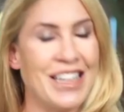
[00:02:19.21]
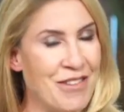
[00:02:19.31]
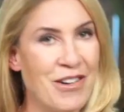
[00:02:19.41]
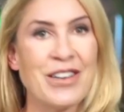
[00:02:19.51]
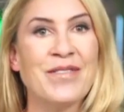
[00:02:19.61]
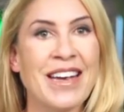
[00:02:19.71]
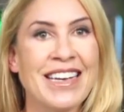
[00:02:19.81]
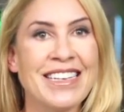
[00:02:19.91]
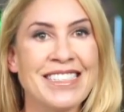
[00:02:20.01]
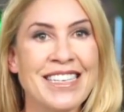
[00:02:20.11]
and they want to make
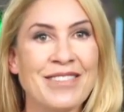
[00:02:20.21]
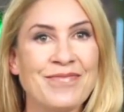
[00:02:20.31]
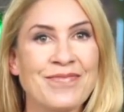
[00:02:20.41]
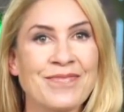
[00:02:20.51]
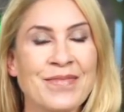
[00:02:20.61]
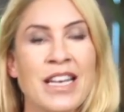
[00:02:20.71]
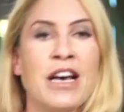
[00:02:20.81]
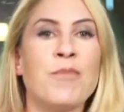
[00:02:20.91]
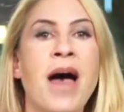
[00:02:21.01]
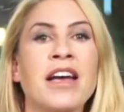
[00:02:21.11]
it easy.
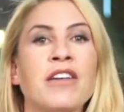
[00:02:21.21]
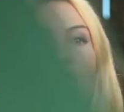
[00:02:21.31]
Back